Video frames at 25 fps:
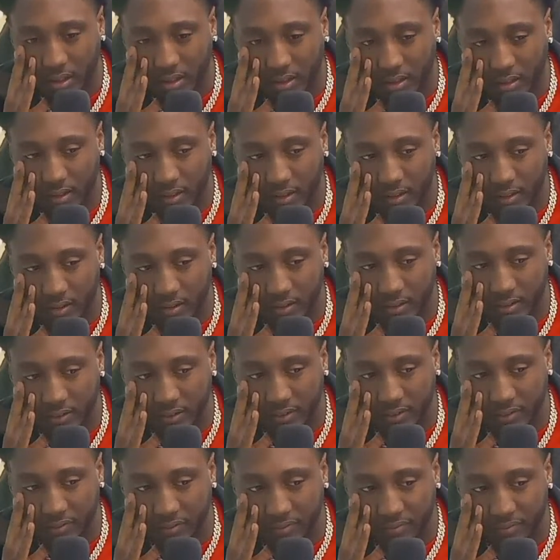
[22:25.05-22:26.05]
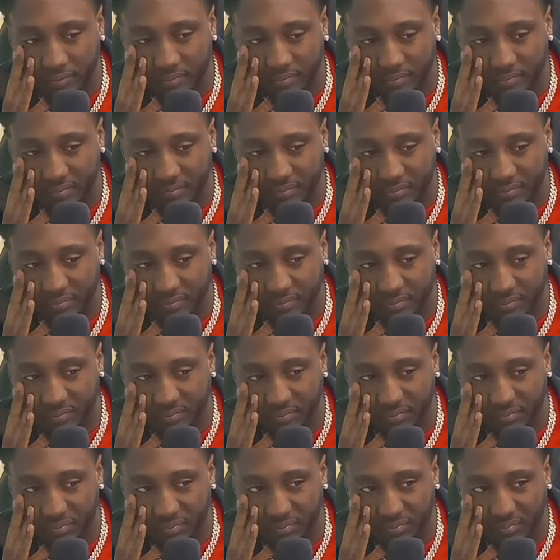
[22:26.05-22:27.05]

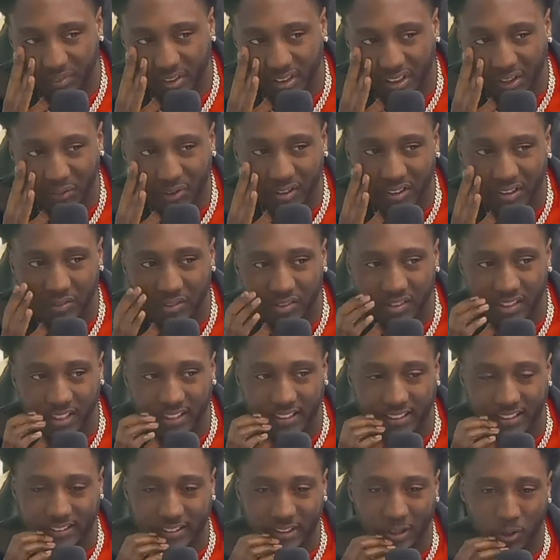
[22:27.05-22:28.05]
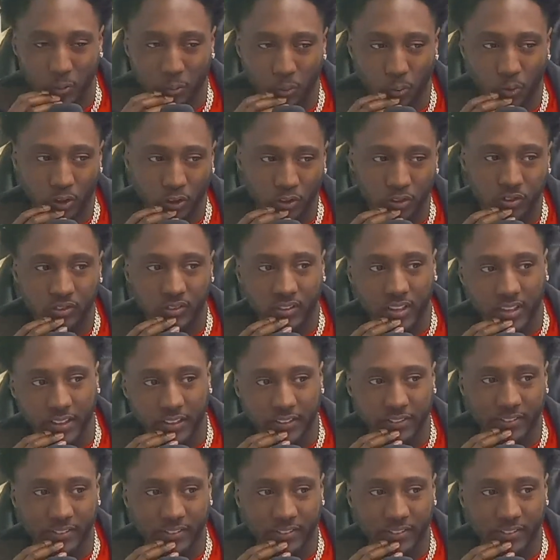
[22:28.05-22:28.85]
Yeah, I would never say I had like the worst night.